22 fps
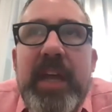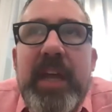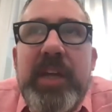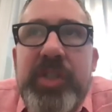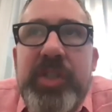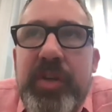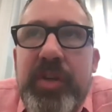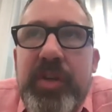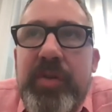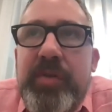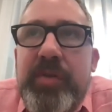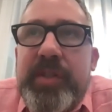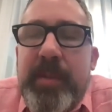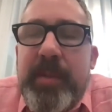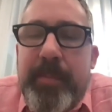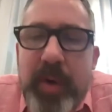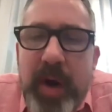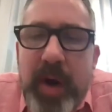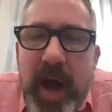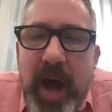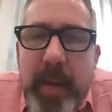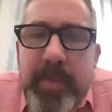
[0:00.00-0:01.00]
issues and
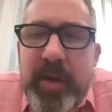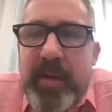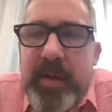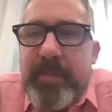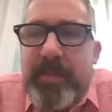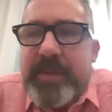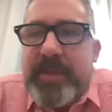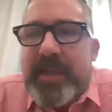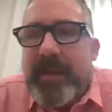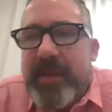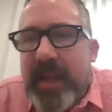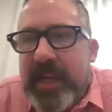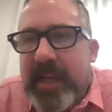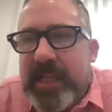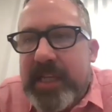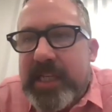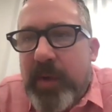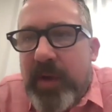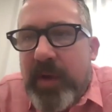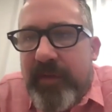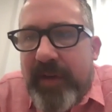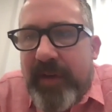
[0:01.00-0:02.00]
problems and things that
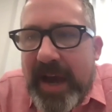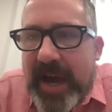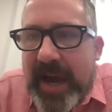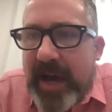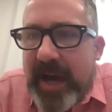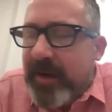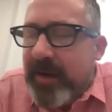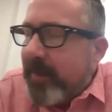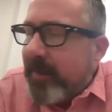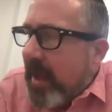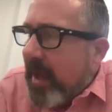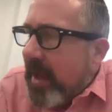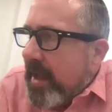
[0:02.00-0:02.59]
we've had.